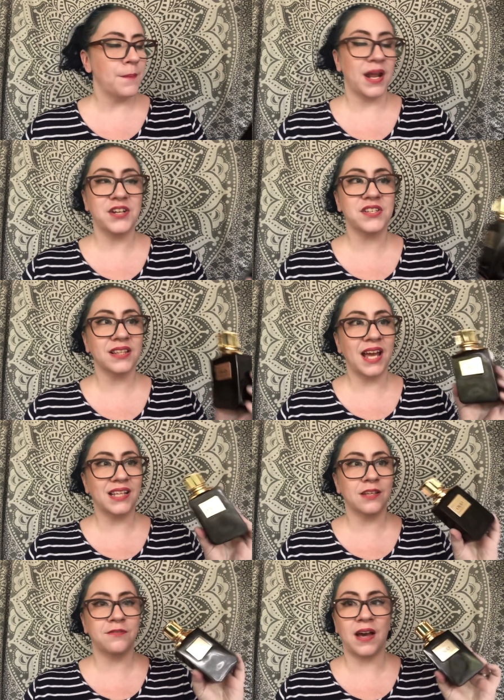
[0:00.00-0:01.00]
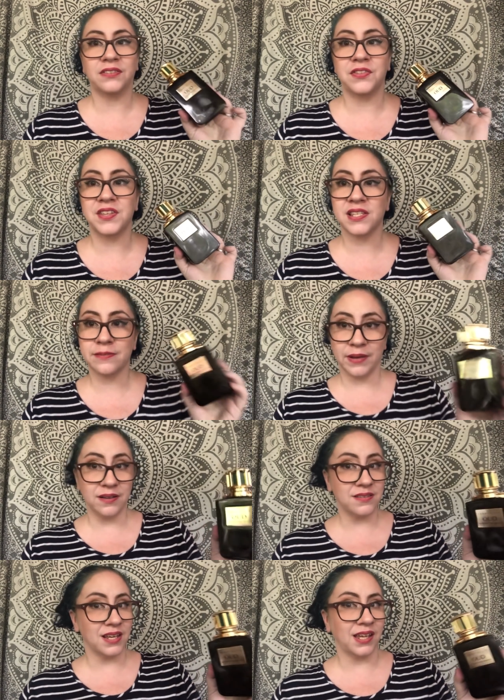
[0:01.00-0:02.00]
But I just like the fact that this
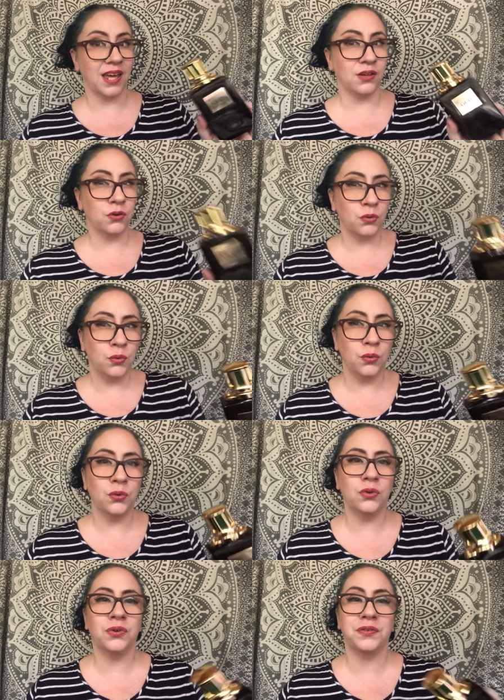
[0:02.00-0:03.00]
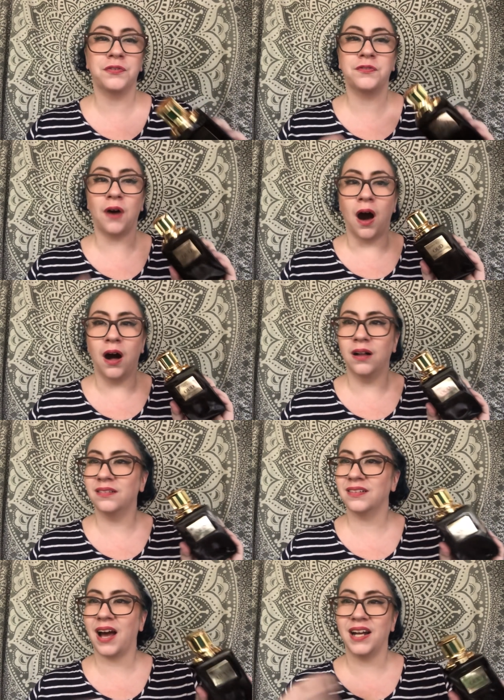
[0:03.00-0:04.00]
smells like a cool
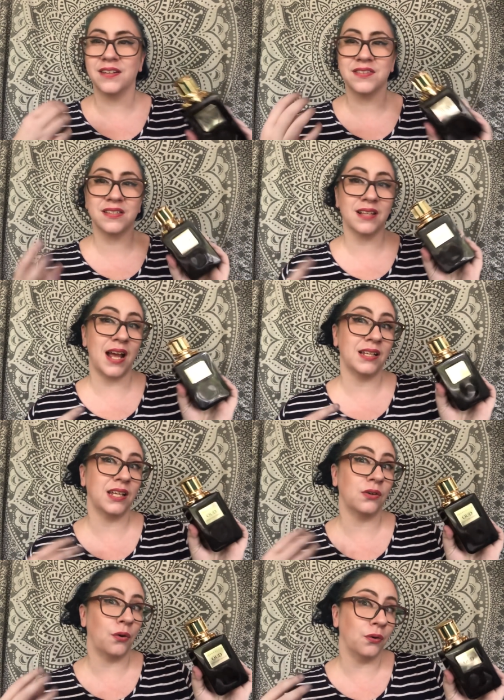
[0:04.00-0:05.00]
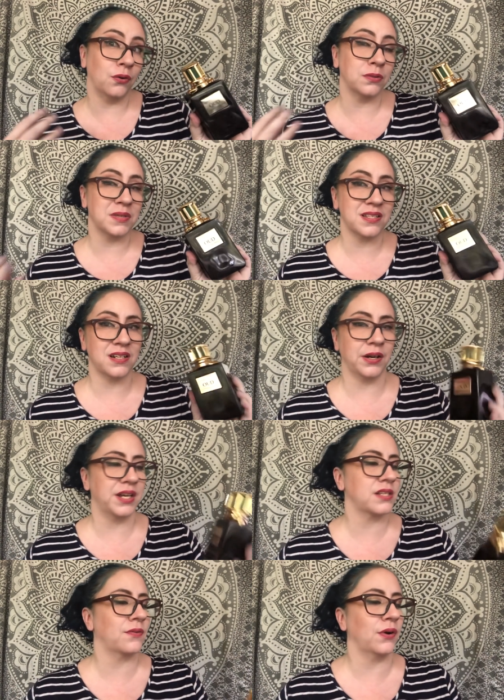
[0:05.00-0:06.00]
fall, kind of slightly cold,
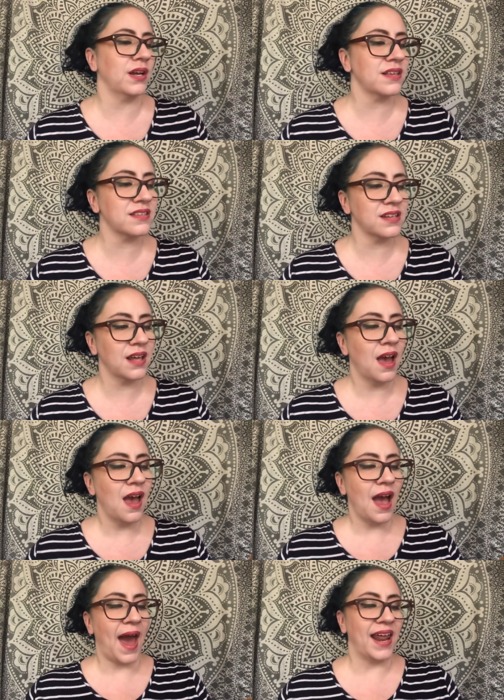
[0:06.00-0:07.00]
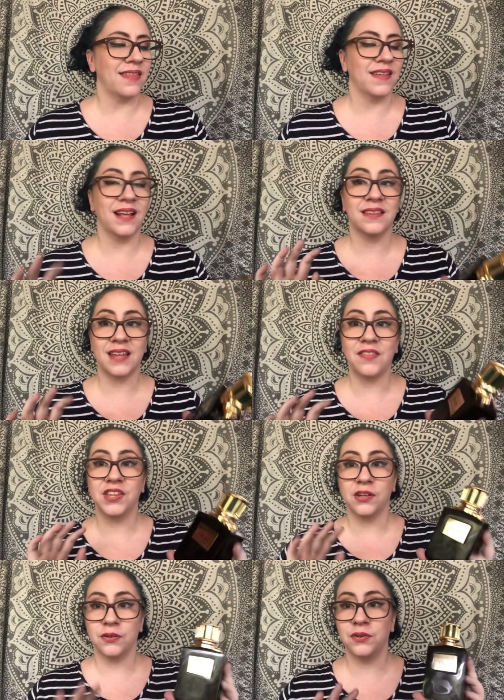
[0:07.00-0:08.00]
mysterious forest. And I think that
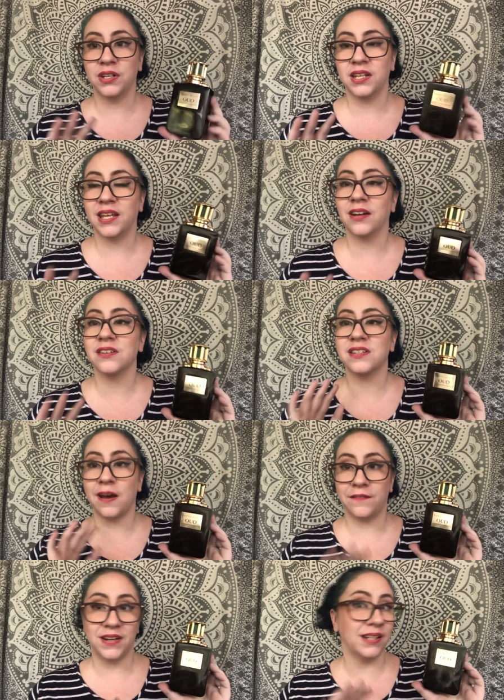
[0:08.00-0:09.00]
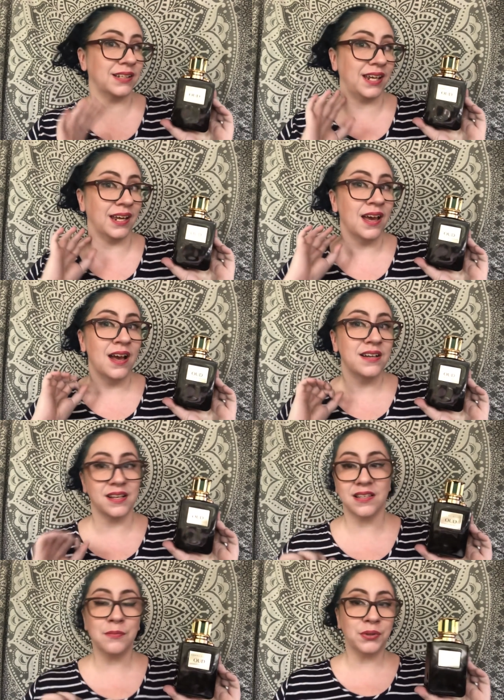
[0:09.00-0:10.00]
the oud in here definitely
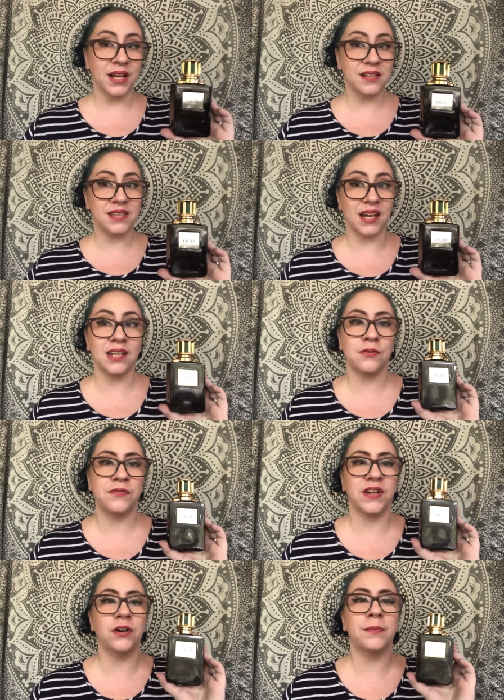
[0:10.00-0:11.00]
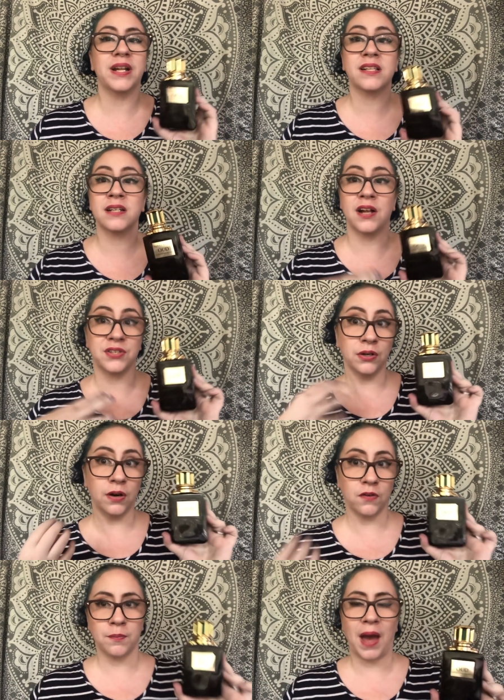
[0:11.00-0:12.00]
doesn't play second fiddle, but it's not so
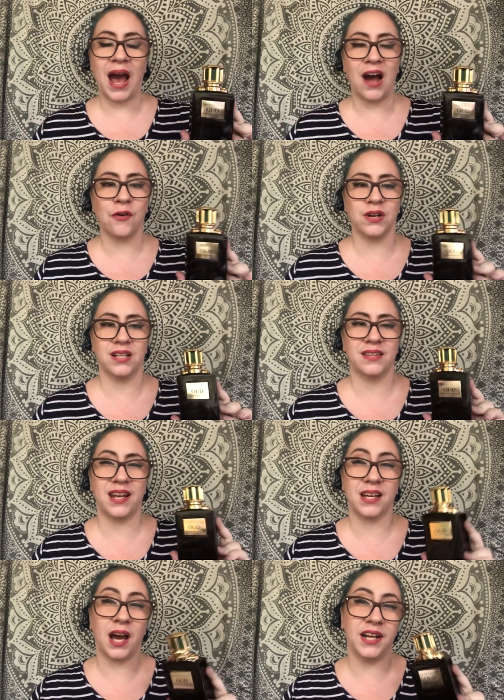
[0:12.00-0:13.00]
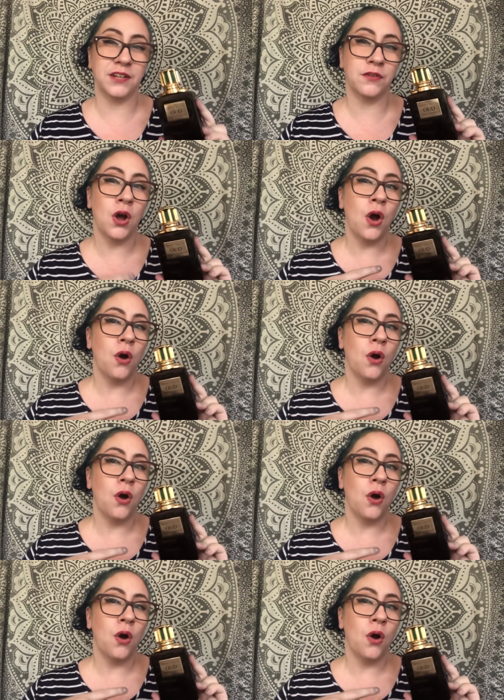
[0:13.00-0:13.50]
overpowering that it kind of